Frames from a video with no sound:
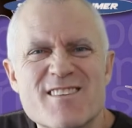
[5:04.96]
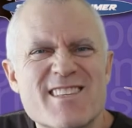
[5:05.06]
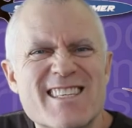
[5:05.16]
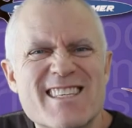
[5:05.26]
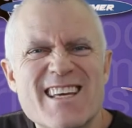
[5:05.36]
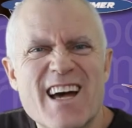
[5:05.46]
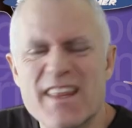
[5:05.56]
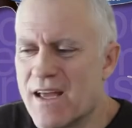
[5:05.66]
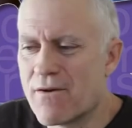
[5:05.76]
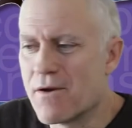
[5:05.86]
just sit
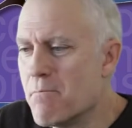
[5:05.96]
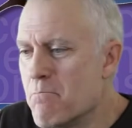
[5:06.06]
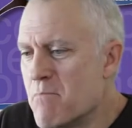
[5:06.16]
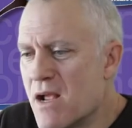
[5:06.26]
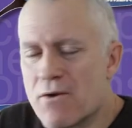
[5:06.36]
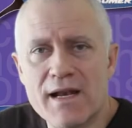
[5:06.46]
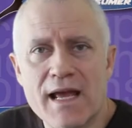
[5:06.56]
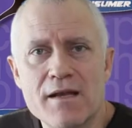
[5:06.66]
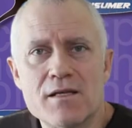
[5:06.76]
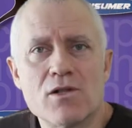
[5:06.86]
on there and
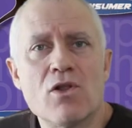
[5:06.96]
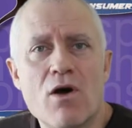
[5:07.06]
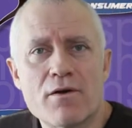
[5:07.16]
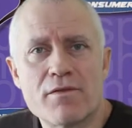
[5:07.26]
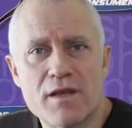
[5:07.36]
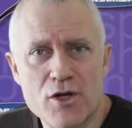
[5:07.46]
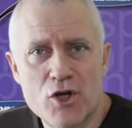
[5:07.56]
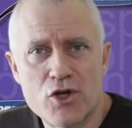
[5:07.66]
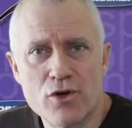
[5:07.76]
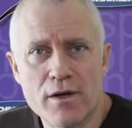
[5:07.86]
marinate longer than
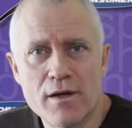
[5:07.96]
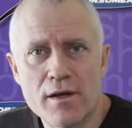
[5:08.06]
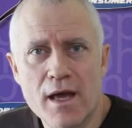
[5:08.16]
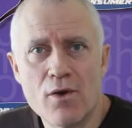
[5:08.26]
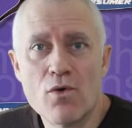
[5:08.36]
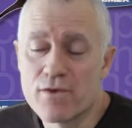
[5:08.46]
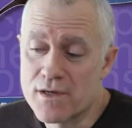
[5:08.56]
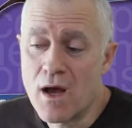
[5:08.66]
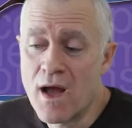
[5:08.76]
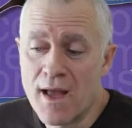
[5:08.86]
it should. And
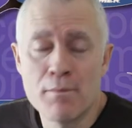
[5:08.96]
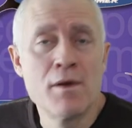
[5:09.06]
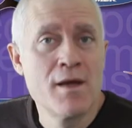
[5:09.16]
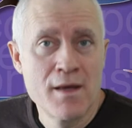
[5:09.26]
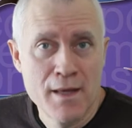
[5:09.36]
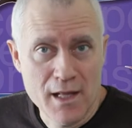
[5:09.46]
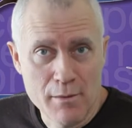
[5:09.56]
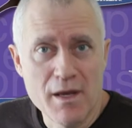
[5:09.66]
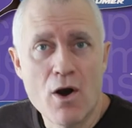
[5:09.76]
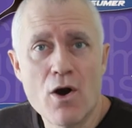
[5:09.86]
over time,
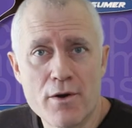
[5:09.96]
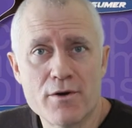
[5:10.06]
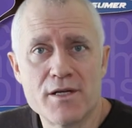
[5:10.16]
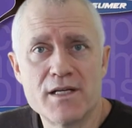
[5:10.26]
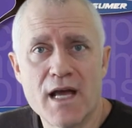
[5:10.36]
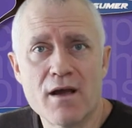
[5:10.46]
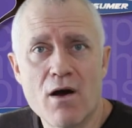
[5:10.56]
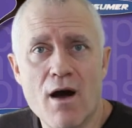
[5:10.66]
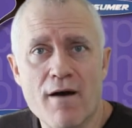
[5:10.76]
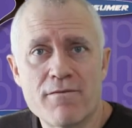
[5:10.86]
it'll be harder to
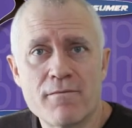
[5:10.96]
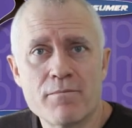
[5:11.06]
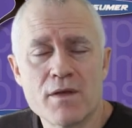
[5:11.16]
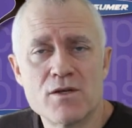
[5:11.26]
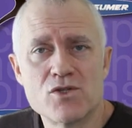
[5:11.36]
take off.